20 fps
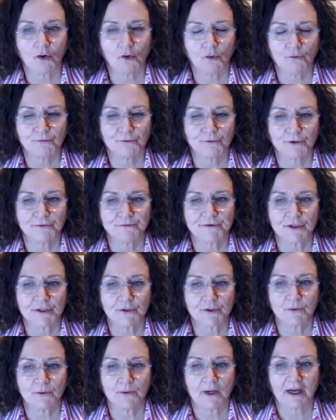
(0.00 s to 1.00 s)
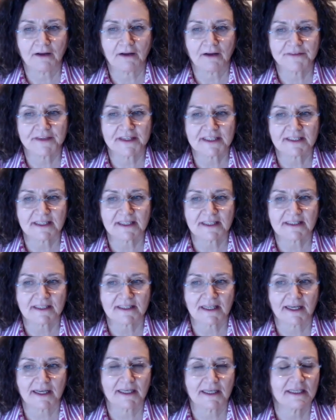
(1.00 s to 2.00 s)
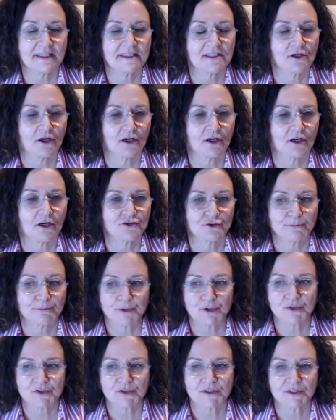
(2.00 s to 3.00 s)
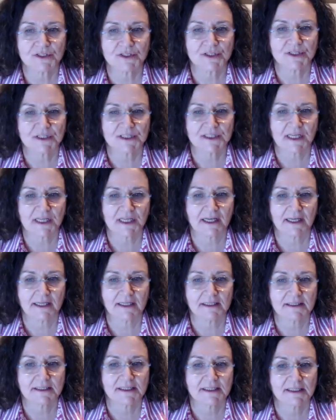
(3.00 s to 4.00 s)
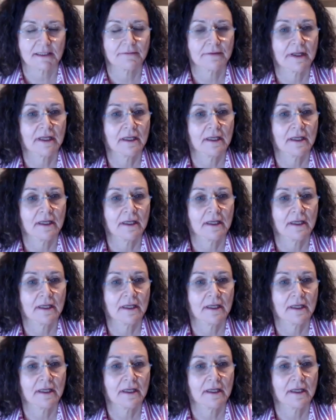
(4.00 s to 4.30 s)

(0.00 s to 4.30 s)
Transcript: overview of the Society's contributions to science.